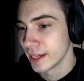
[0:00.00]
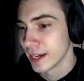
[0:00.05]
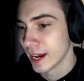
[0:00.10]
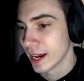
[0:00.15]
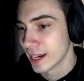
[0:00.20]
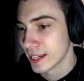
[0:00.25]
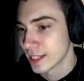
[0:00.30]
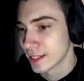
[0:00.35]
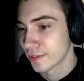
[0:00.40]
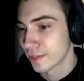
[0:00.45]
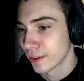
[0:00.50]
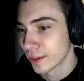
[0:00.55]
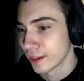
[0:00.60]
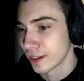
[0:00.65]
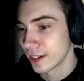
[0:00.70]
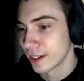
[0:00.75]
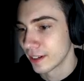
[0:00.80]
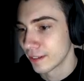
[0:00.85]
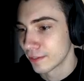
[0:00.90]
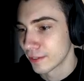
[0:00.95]
as
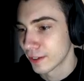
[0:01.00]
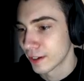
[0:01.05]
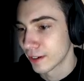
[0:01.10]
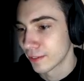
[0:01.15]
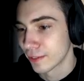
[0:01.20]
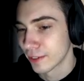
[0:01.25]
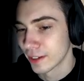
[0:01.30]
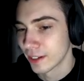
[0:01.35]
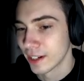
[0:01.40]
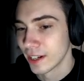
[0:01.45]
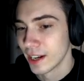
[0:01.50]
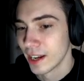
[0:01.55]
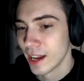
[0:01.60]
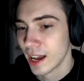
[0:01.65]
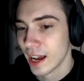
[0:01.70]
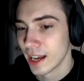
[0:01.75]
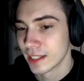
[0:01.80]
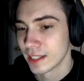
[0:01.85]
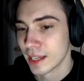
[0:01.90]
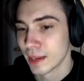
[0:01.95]
far in front of her
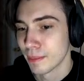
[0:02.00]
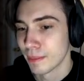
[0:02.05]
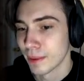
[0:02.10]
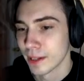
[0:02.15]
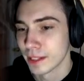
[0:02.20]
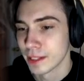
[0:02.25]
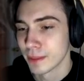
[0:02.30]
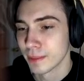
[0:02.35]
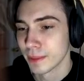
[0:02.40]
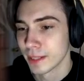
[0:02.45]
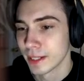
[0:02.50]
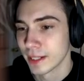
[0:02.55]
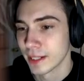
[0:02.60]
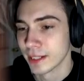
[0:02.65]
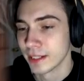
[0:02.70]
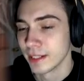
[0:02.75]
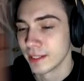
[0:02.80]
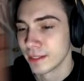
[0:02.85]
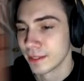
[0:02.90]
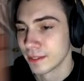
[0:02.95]
as I possibly
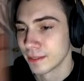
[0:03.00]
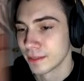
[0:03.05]
could.